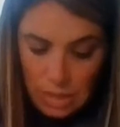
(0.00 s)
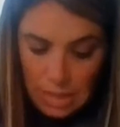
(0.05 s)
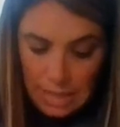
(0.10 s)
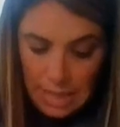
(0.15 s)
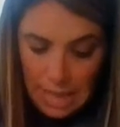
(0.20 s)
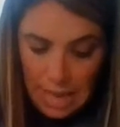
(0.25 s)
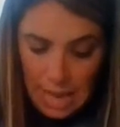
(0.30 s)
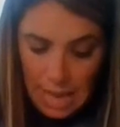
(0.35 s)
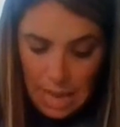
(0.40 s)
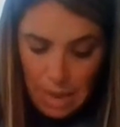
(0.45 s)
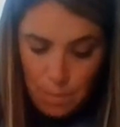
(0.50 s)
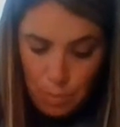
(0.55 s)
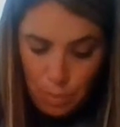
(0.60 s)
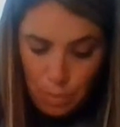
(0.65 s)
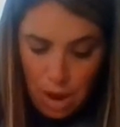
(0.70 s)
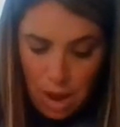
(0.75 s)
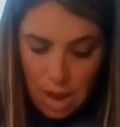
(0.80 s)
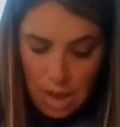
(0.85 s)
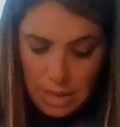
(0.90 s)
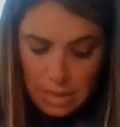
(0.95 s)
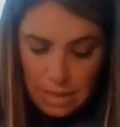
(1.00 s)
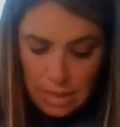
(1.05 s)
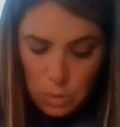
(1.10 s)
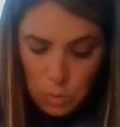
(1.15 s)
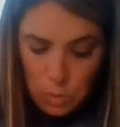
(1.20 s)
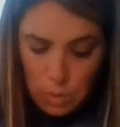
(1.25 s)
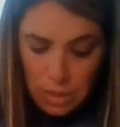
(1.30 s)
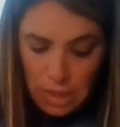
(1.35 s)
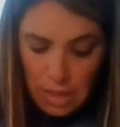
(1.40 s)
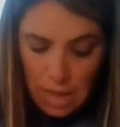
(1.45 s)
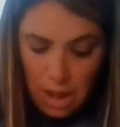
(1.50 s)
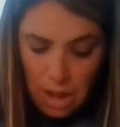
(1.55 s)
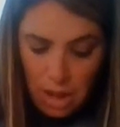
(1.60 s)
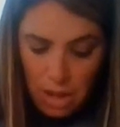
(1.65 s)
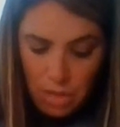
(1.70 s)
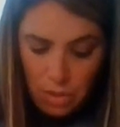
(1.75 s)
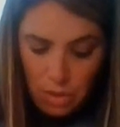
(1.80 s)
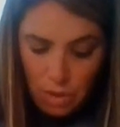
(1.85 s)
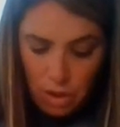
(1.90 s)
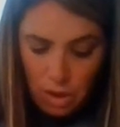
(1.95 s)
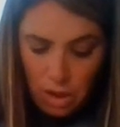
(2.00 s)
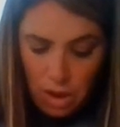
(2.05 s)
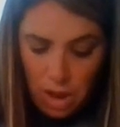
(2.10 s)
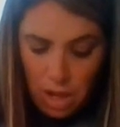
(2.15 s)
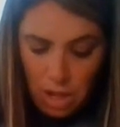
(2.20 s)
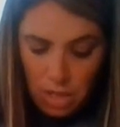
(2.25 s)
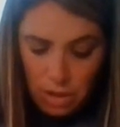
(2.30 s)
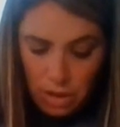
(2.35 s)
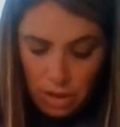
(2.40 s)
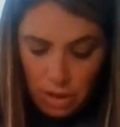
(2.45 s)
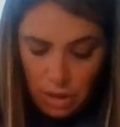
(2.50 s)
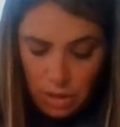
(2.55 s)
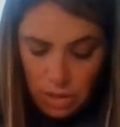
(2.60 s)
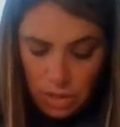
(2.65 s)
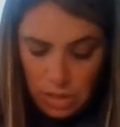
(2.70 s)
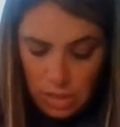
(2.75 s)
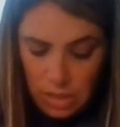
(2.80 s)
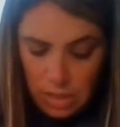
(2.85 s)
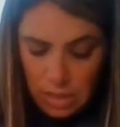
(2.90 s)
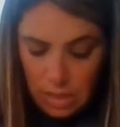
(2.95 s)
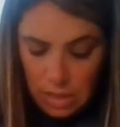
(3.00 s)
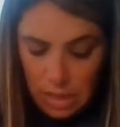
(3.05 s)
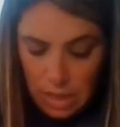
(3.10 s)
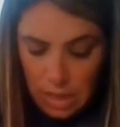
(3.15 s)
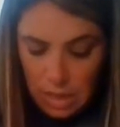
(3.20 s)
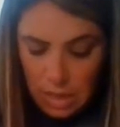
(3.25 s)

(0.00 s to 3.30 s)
same process with the other colors.